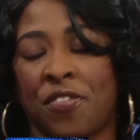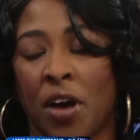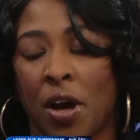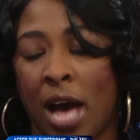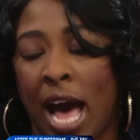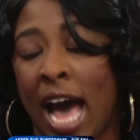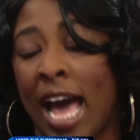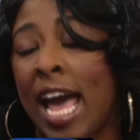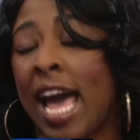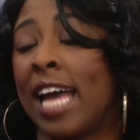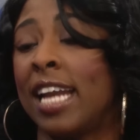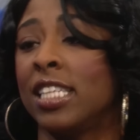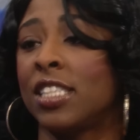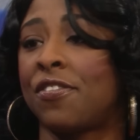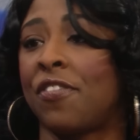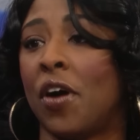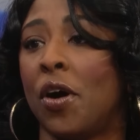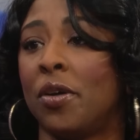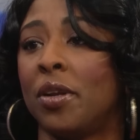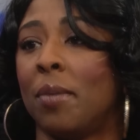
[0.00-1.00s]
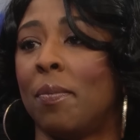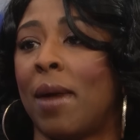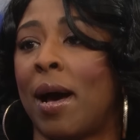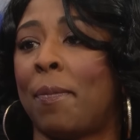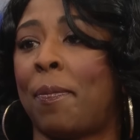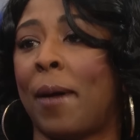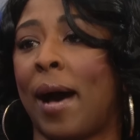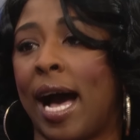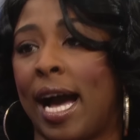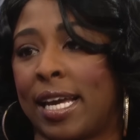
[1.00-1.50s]
phone. I had his phone in my
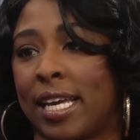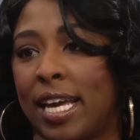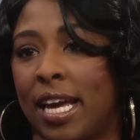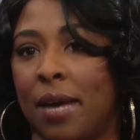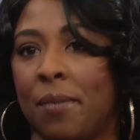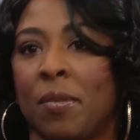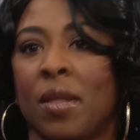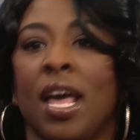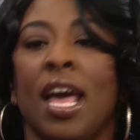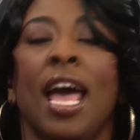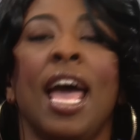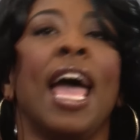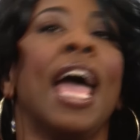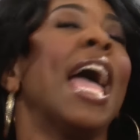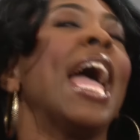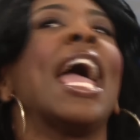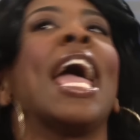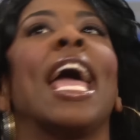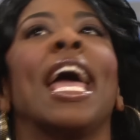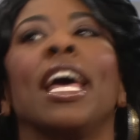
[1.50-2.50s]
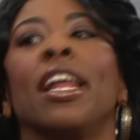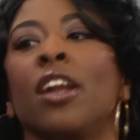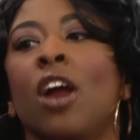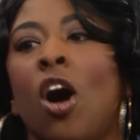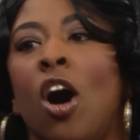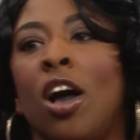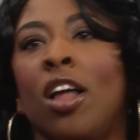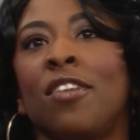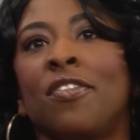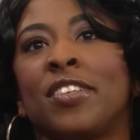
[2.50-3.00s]
pocket. And
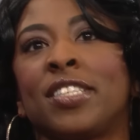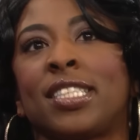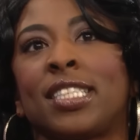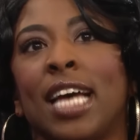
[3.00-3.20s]
all of a